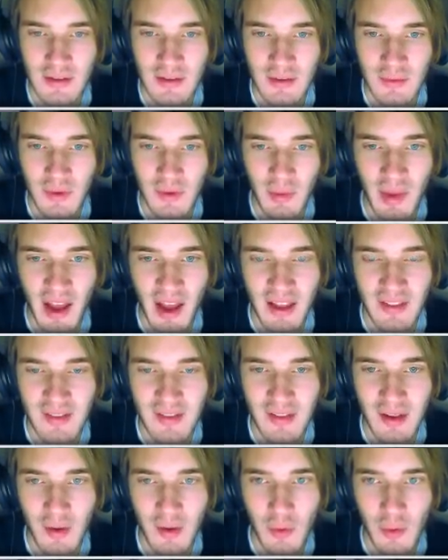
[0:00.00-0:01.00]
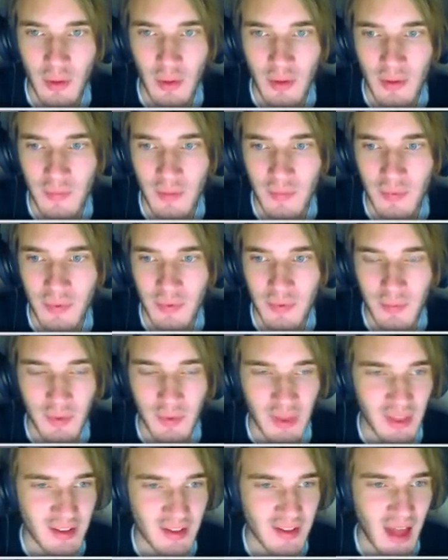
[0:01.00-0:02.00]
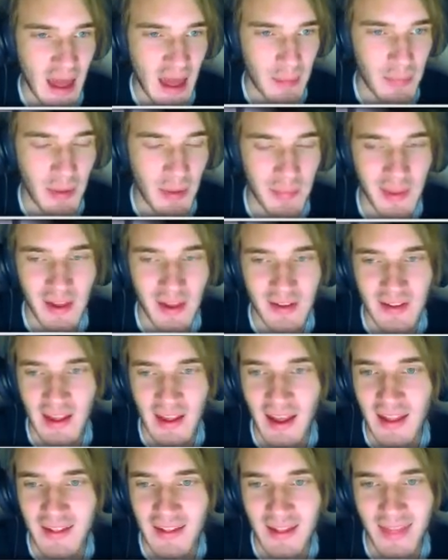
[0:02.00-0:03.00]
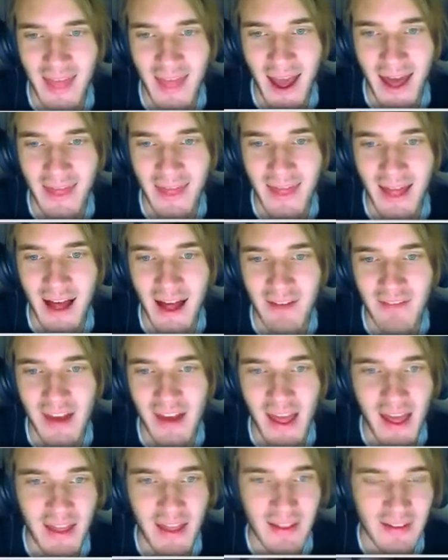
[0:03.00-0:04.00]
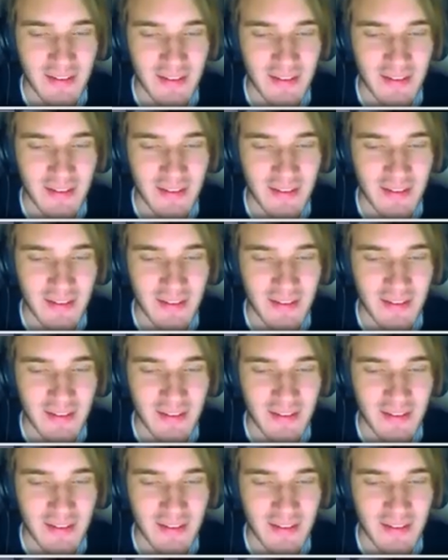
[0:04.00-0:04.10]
We're back in school with this happy music, isn't that lovely?